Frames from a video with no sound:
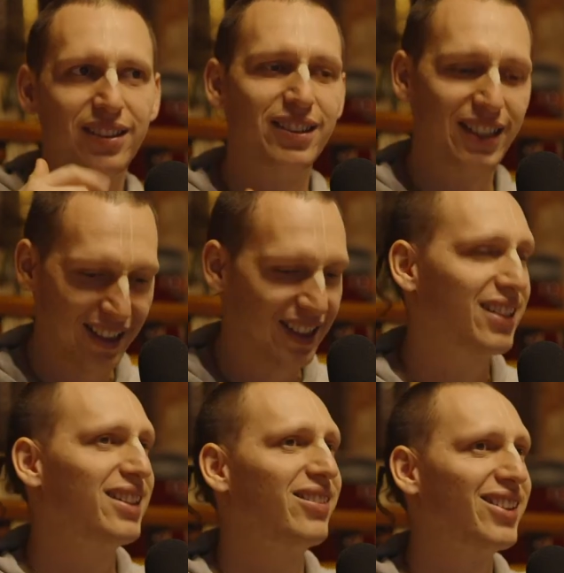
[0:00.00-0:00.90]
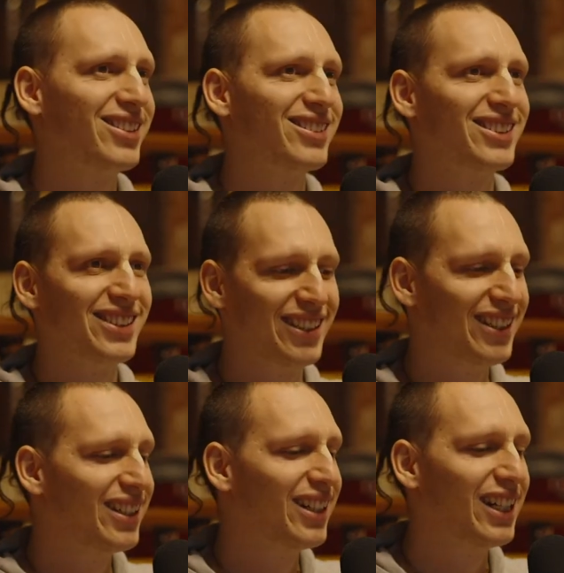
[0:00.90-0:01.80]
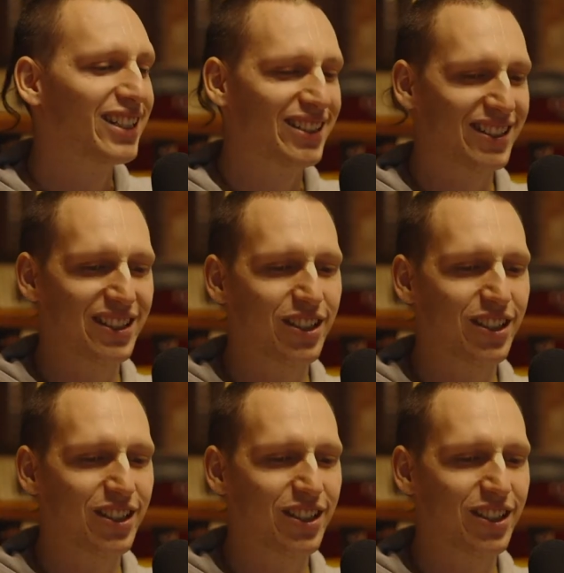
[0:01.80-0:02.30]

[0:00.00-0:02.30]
Exactly, very good. Hare Krishna.